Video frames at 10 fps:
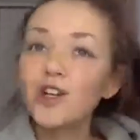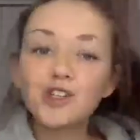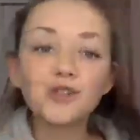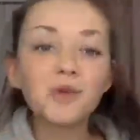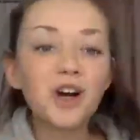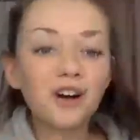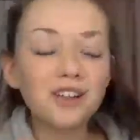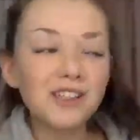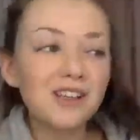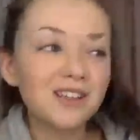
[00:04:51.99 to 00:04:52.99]
just
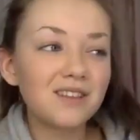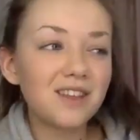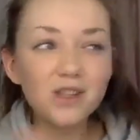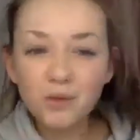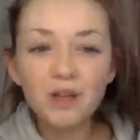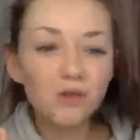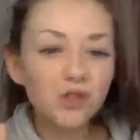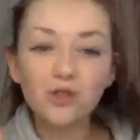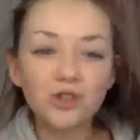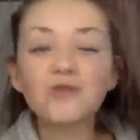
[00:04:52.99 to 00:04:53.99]
because this week
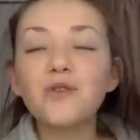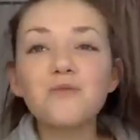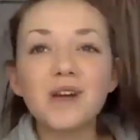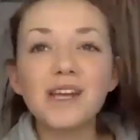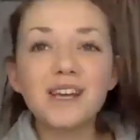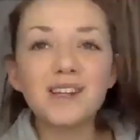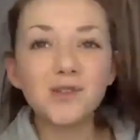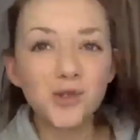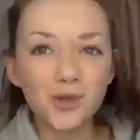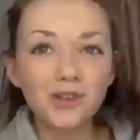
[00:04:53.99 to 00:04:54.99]
was such a fun week in
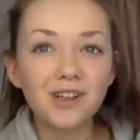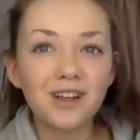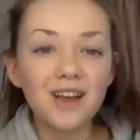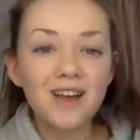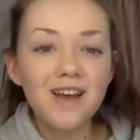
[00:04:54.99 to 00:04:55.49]
school.